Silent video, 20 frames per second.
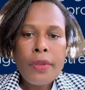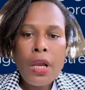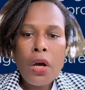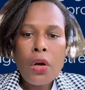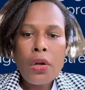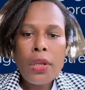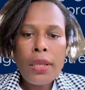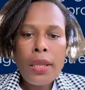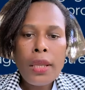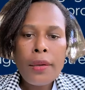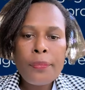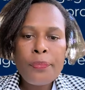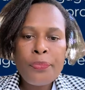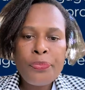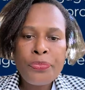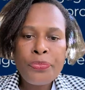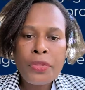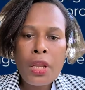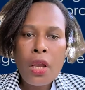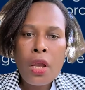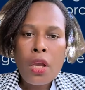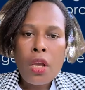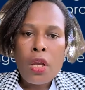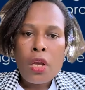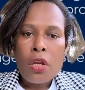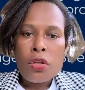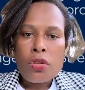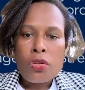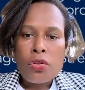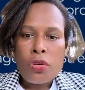Okay,
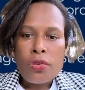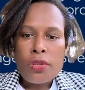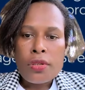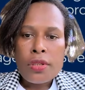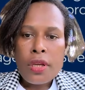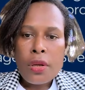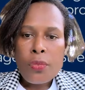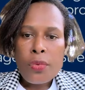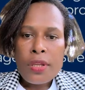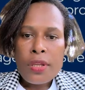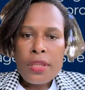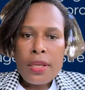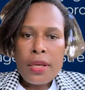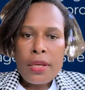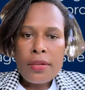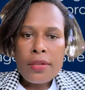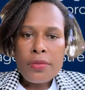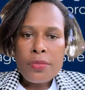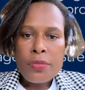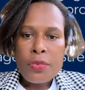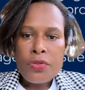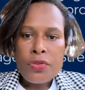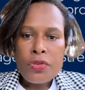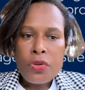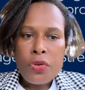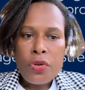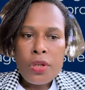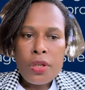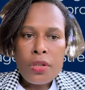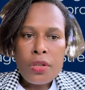so stick with us. We'll
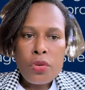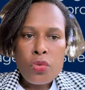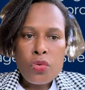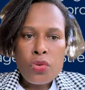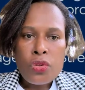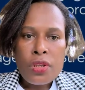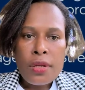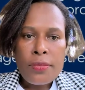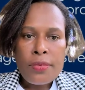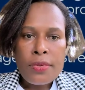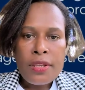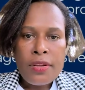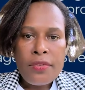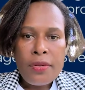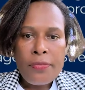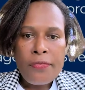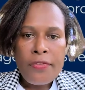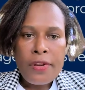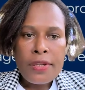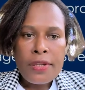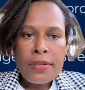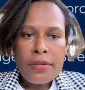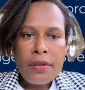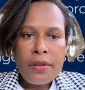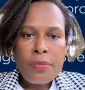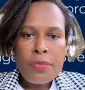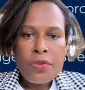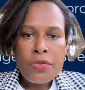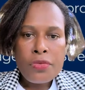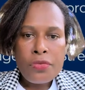show you the two steps. The first
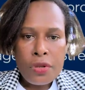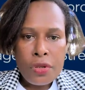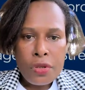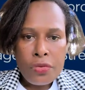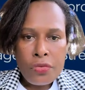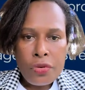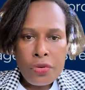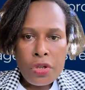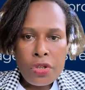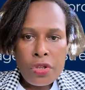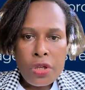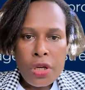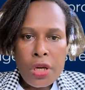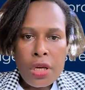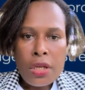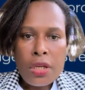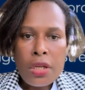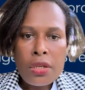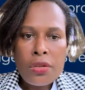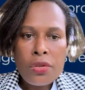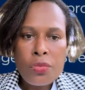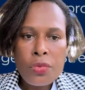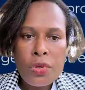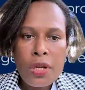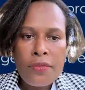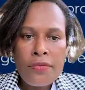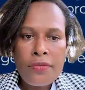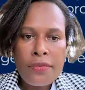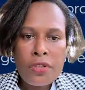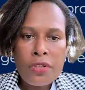step is registration, as
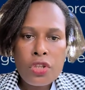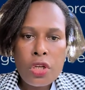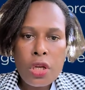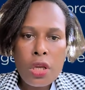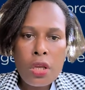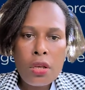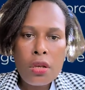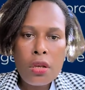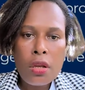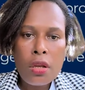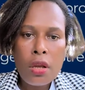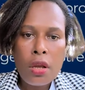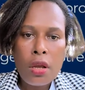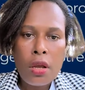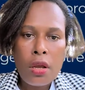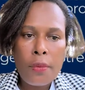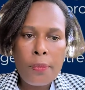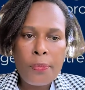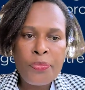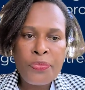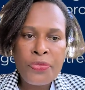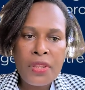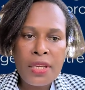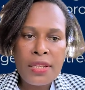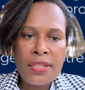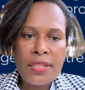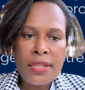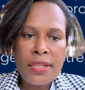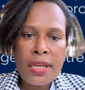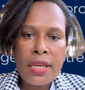we have shared.
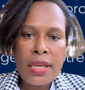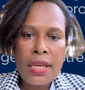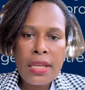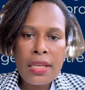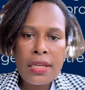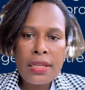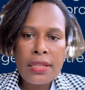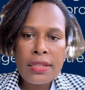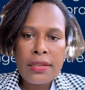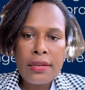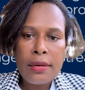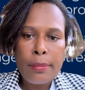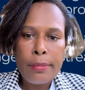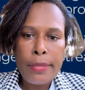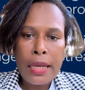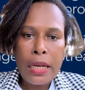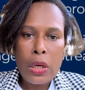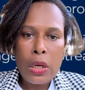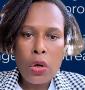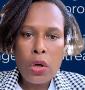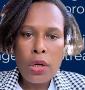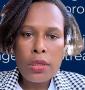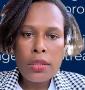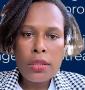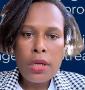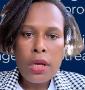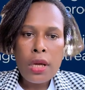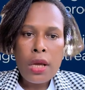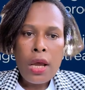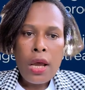The second is the ballot.
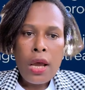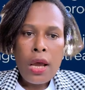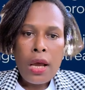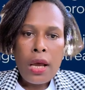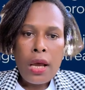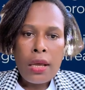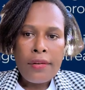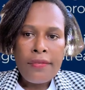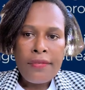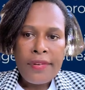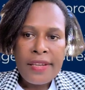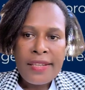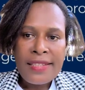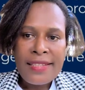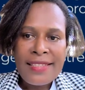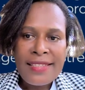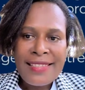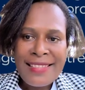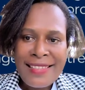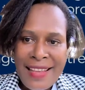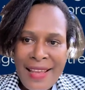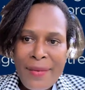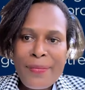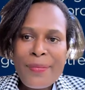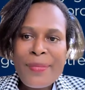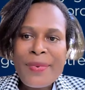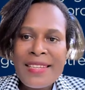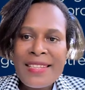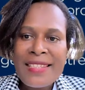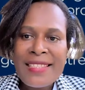The first step
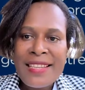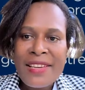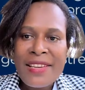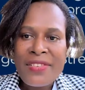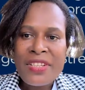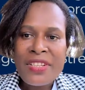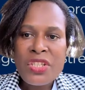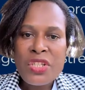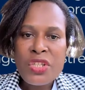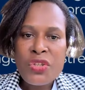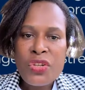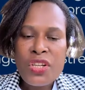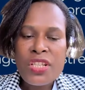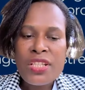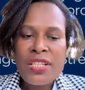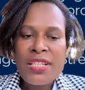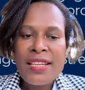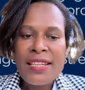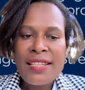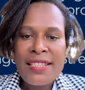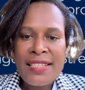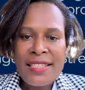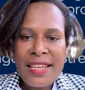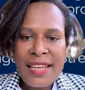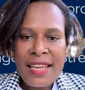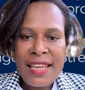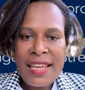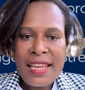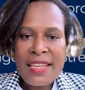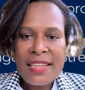is the registration. The
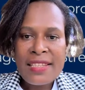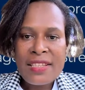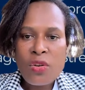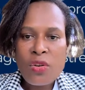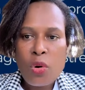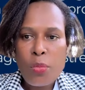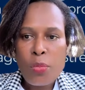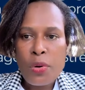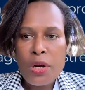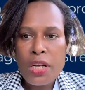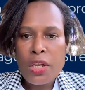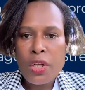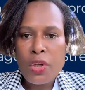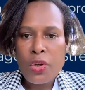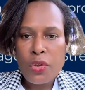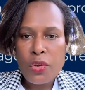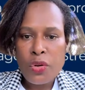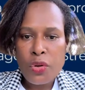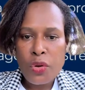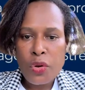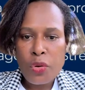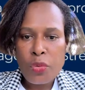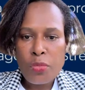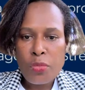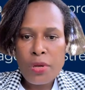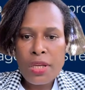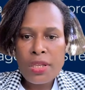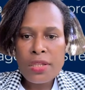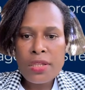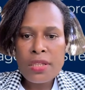second is compiling your
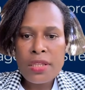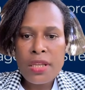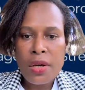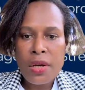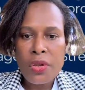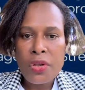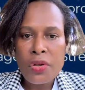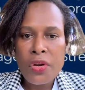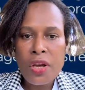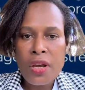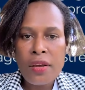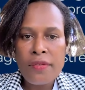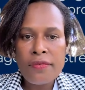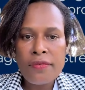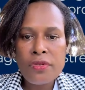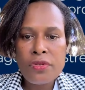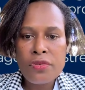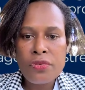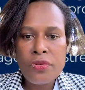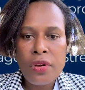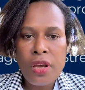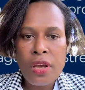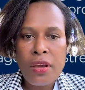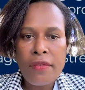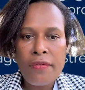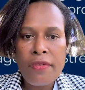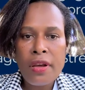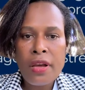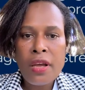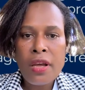documents. Now you have to
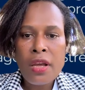have